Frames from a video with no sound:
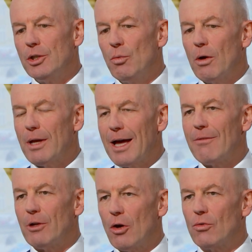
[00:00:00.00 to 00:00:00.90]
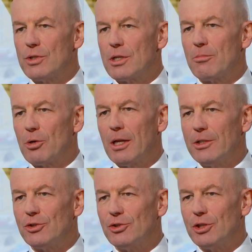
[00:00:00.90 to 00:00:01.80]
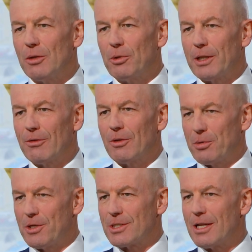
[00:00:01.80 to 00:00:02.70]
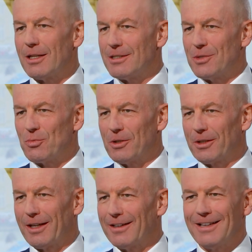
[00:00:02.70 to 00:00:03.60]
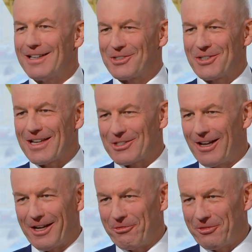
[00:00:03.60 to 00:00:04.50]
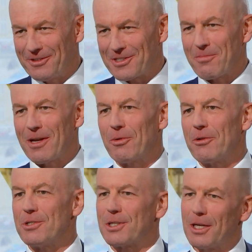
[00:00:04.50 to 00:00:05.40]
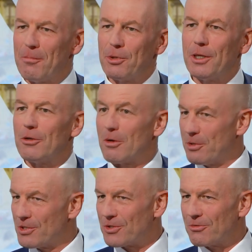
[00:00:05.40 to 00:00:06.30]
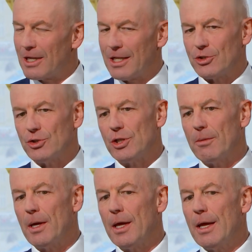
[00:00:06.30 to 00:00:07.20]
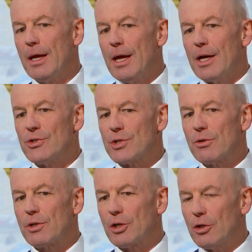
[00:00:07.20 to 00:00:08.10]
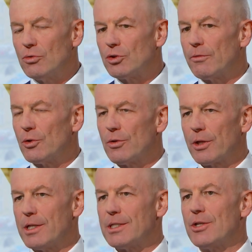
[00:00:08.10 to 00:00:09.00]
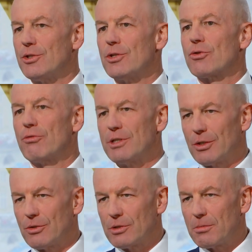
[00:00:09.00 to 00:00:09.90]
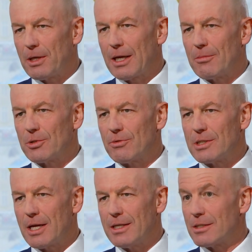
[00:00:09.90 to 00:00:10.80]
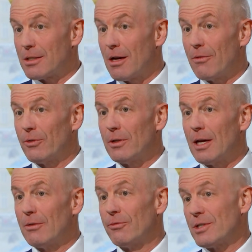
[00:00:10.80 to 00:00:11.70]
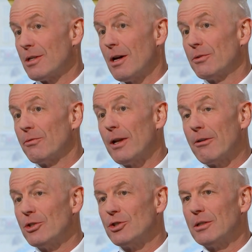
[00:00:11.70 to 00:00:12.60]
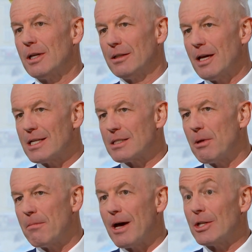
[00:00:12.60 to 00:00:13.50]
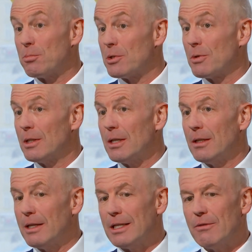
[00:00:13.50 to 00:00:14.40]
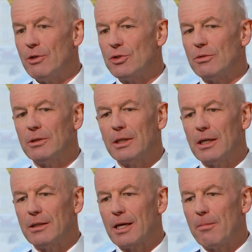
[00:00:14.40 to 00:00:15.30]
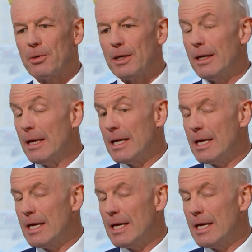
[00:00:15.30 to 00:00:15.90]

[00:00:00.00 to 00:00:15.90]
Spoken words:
You won't have a long-term relationship without the personalities working, and that's life. Doesn't matter whether it's a company or a personal relationship. And so the culture of an organisation is critical to being able to retain staff and for staff to flourish. And there has to be a match between the individual and the company.